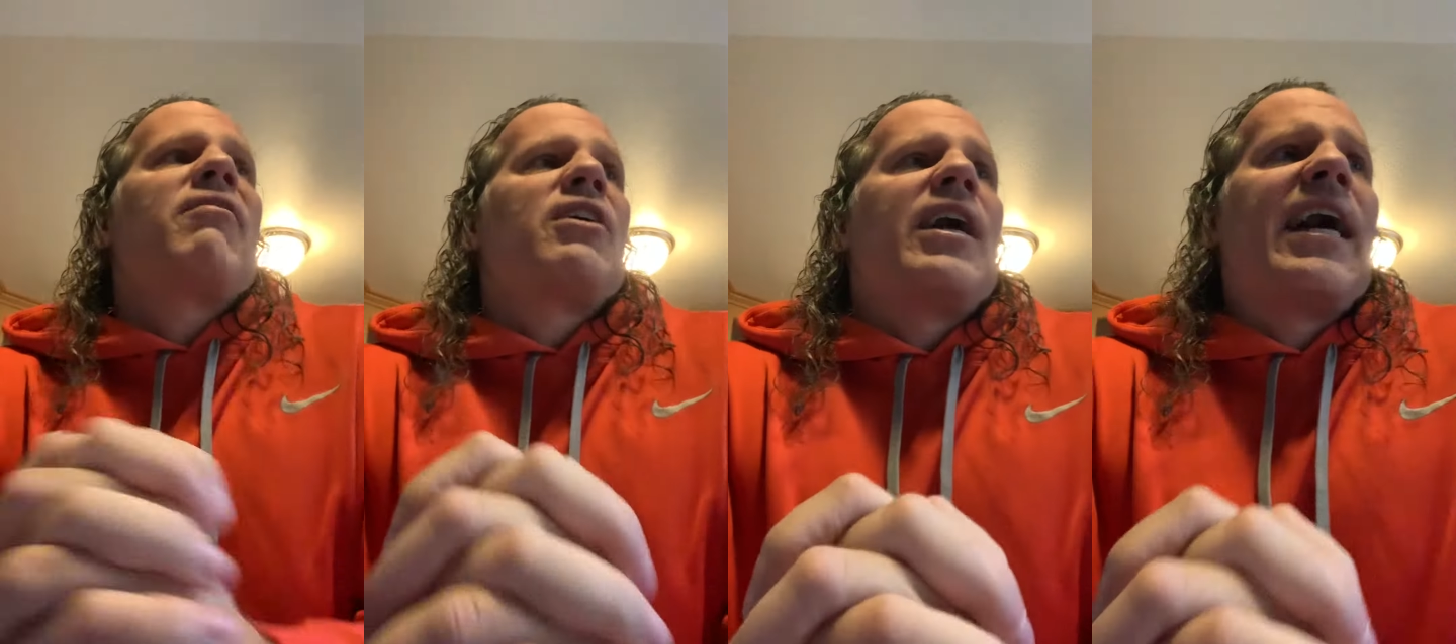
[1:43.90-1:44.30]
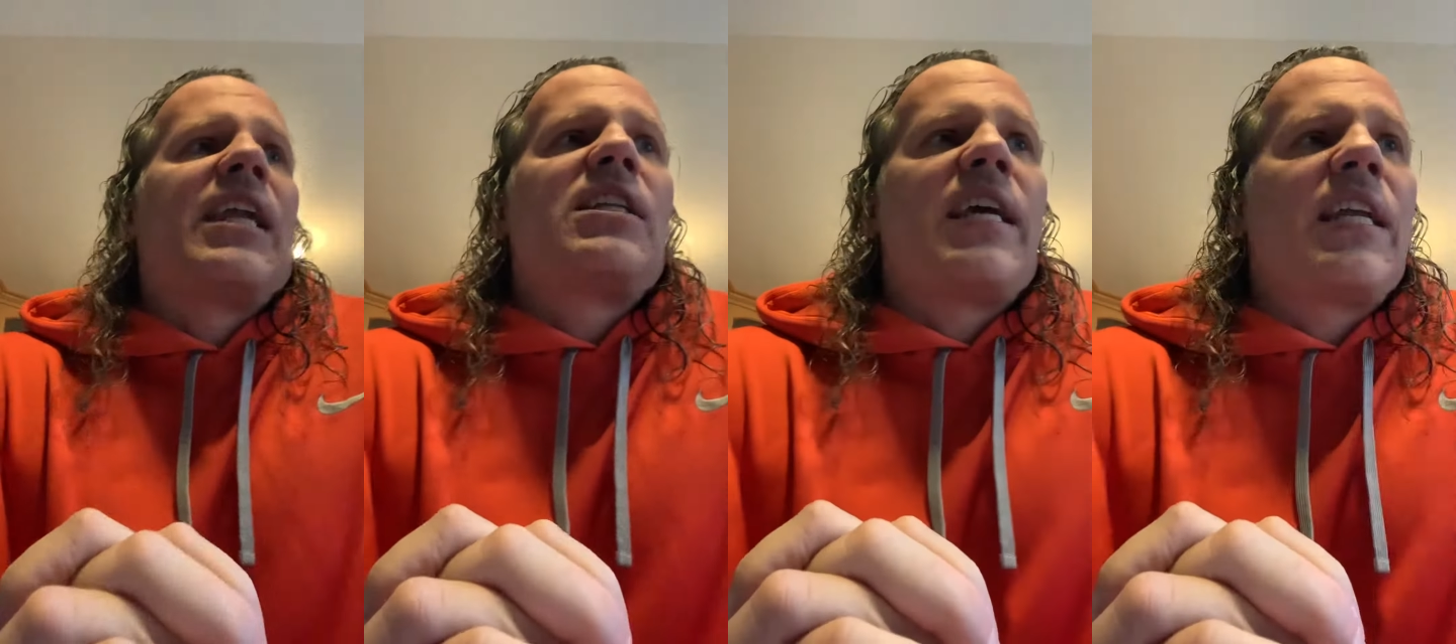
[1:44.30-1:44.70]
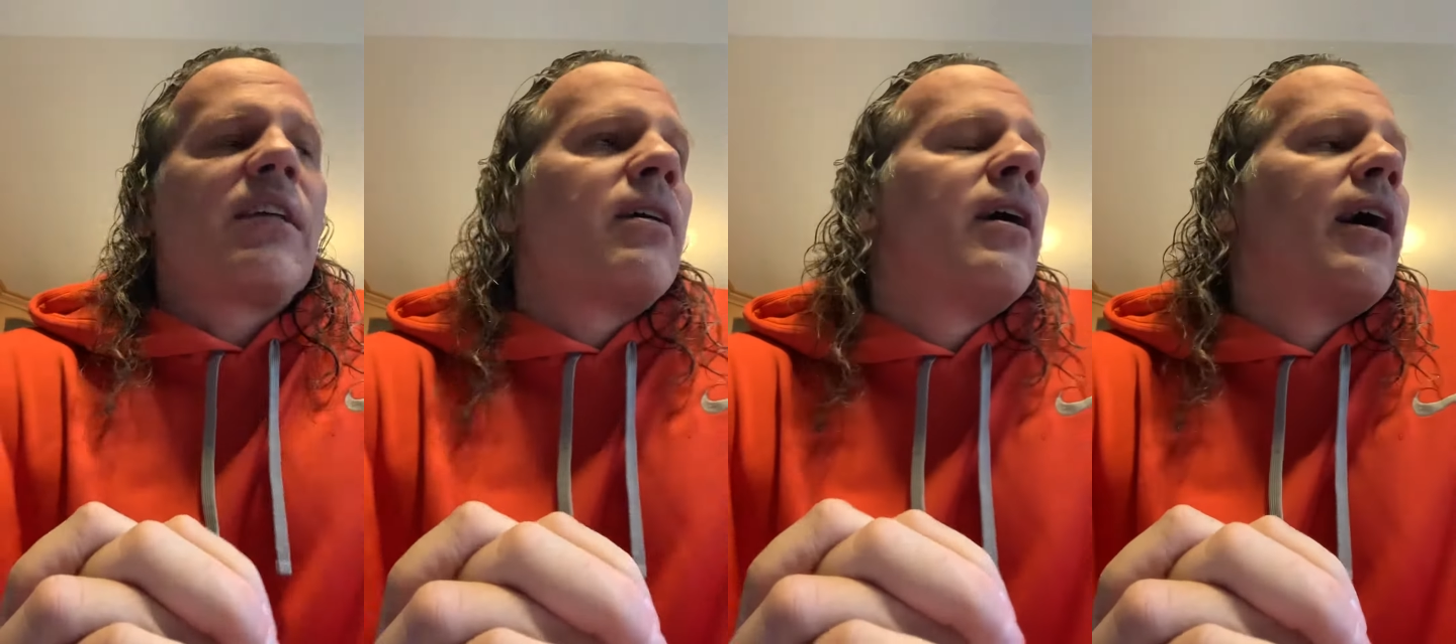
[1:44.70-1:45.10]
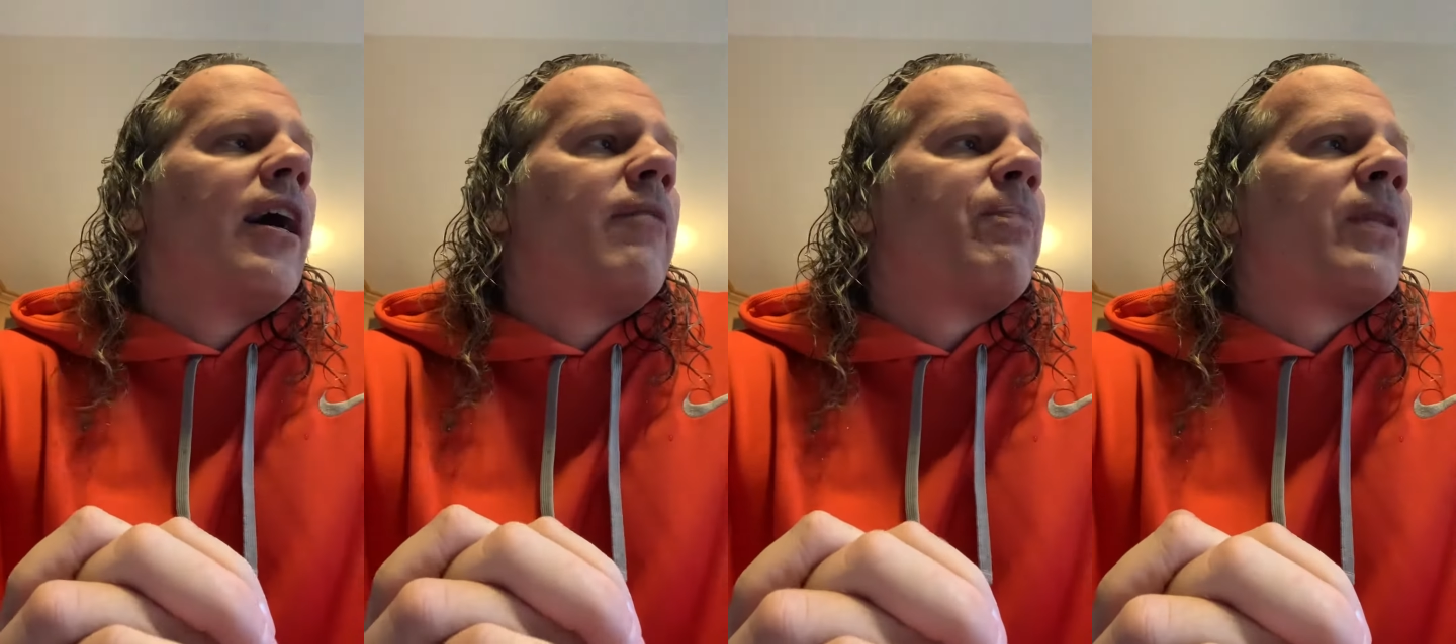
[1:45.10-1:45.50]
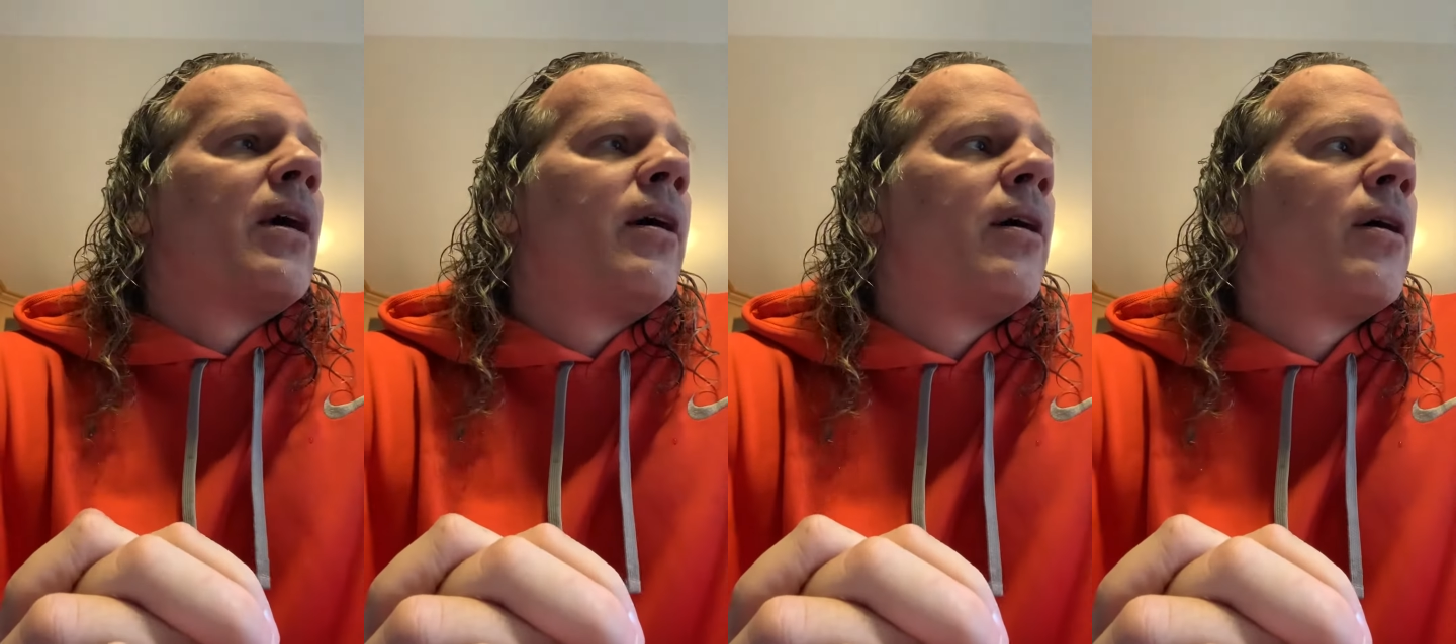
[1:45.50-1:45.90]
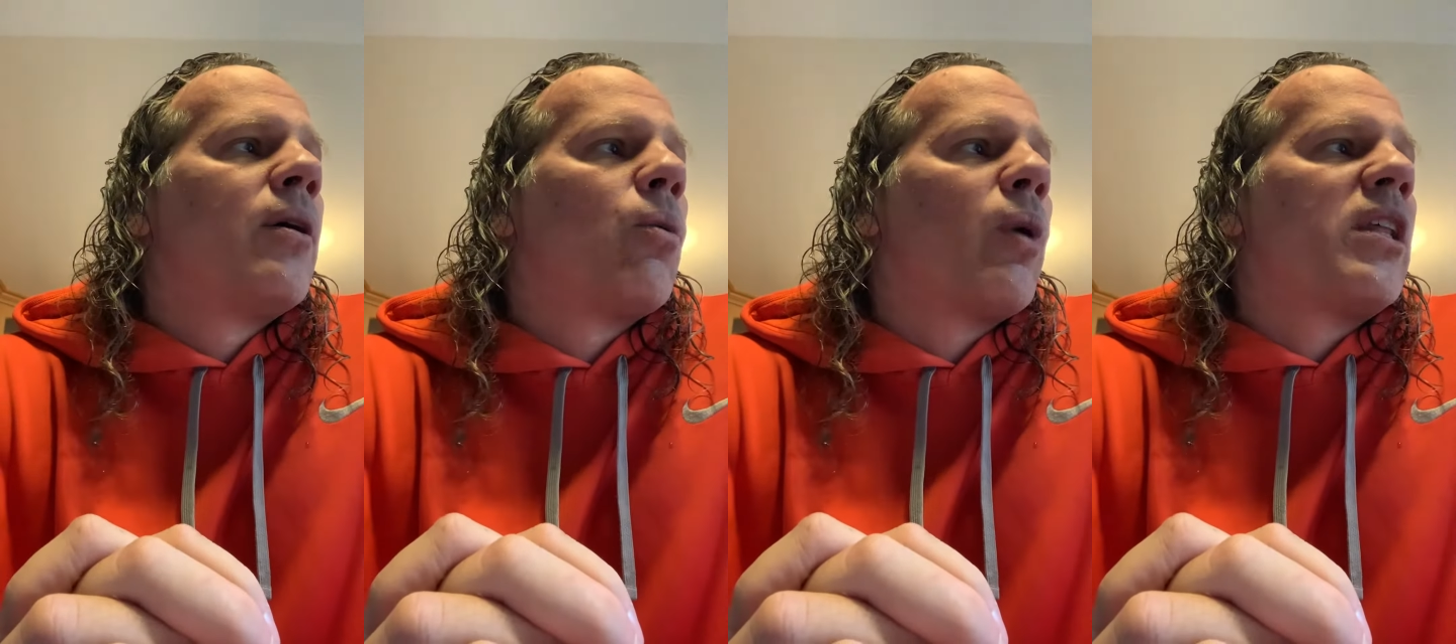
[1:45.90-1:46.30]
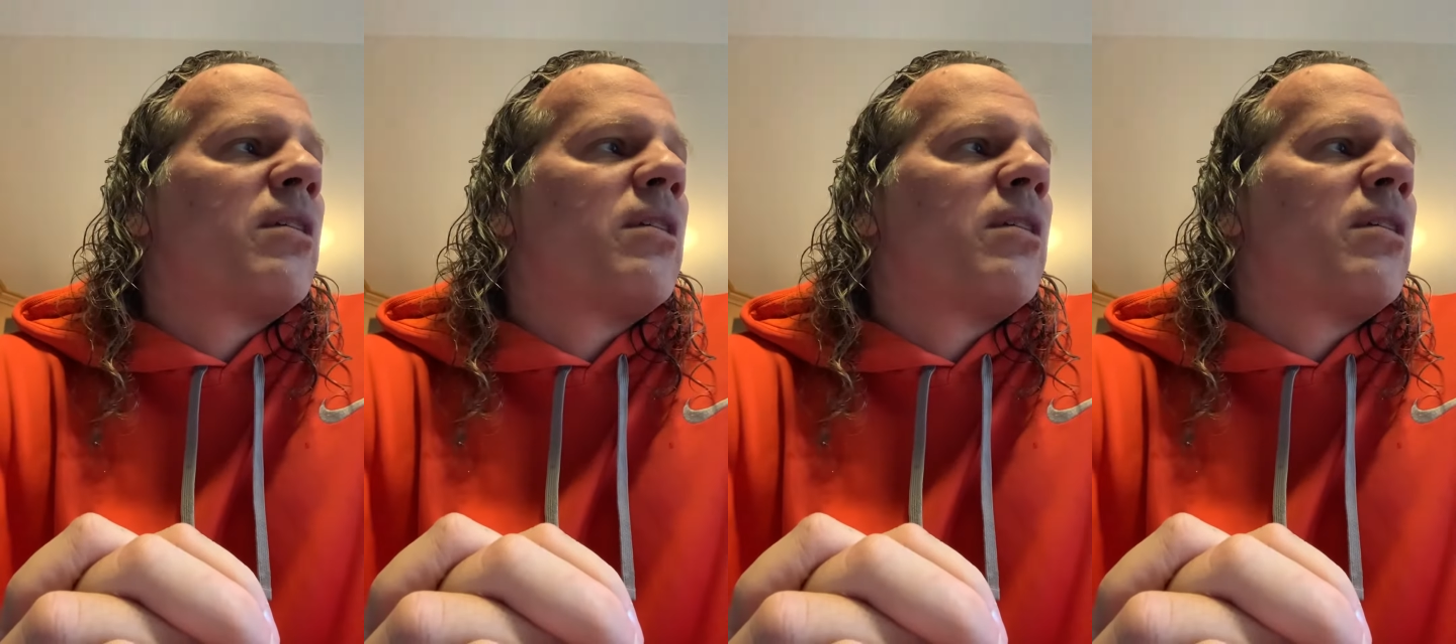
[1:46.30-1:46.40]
you're annotating, one